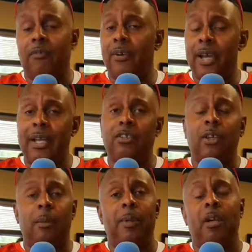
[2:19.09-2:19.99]
Friday's
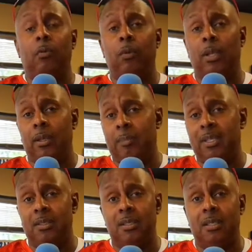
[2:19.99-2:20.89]
going to be a really
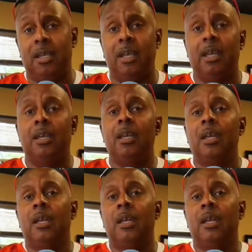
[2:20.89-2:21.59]
busy day.